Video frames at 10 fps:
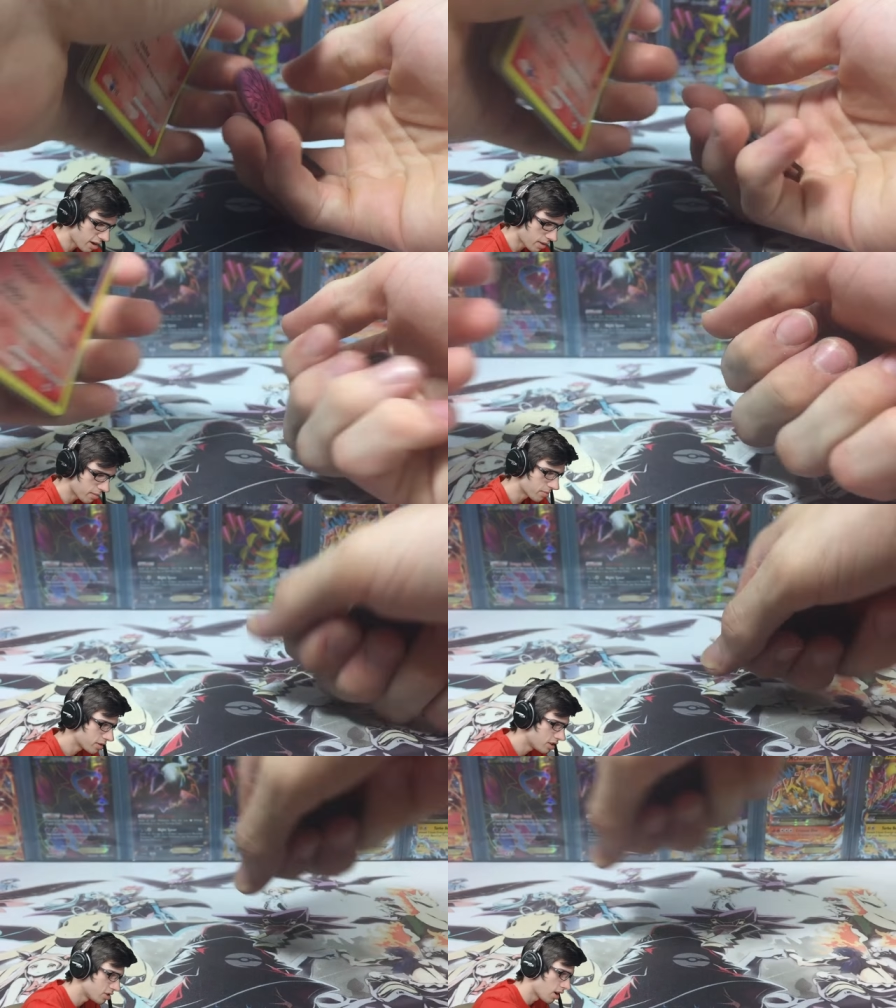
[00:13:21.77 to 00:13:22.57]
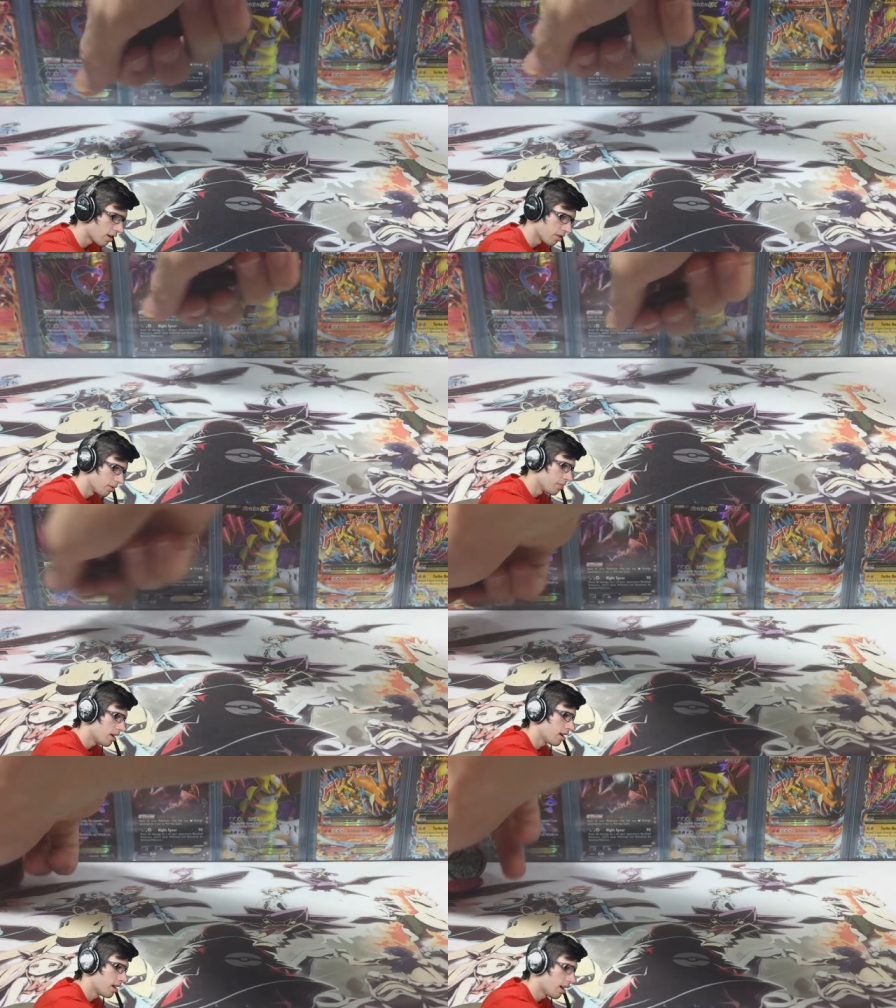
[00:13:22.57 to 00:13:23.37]
the same design on
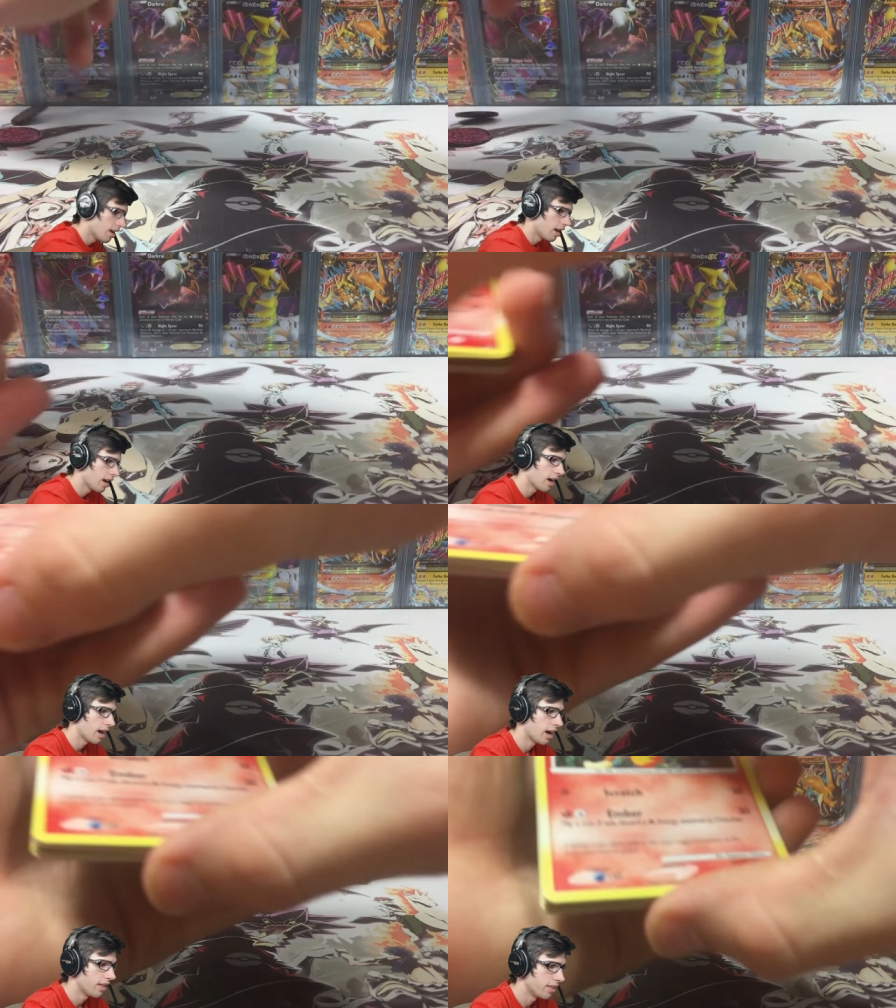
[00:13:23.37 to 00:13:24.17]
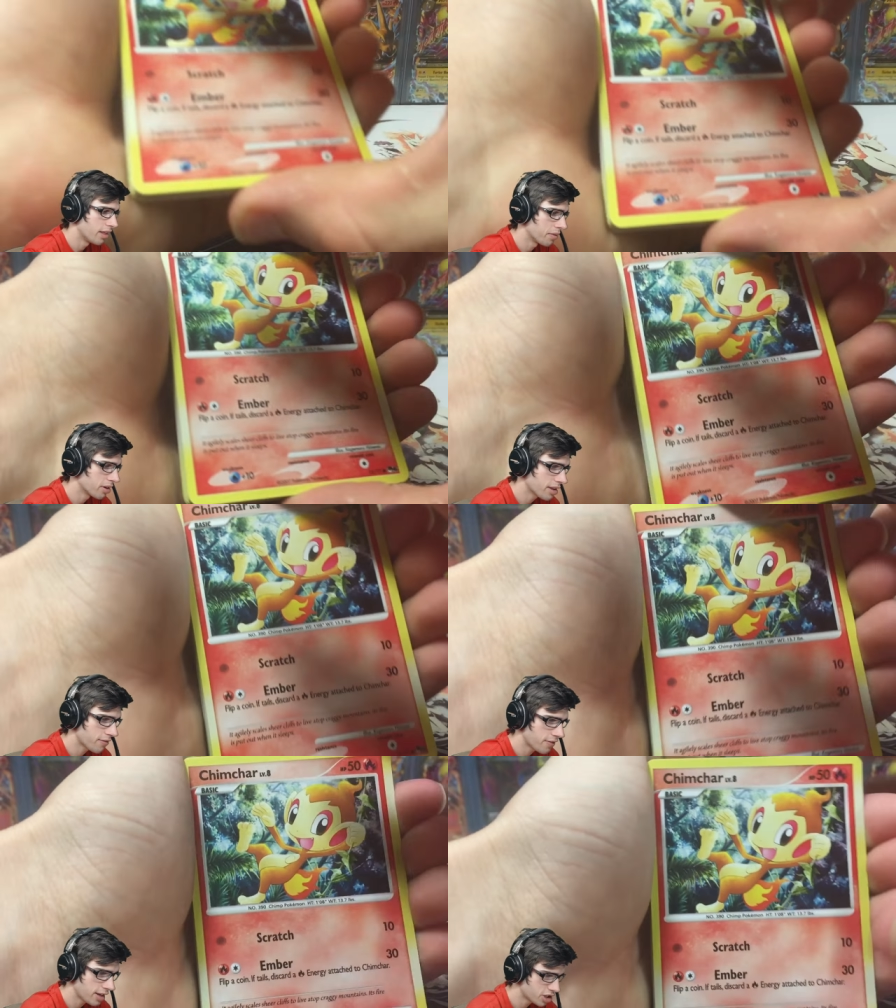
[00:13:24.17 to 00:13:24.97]
them. Then we got the